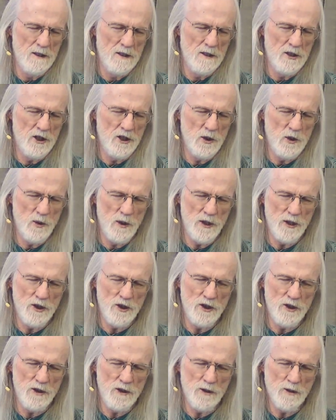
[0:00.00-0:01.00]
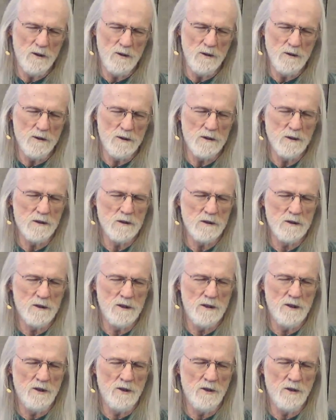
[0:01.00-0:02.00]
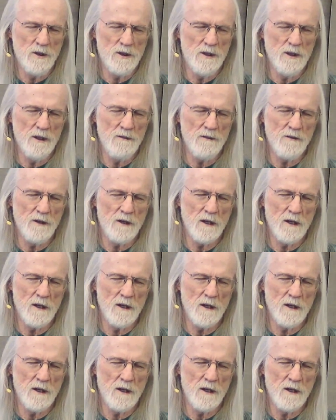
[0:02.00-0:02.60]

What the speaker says: do we choose to do it differently?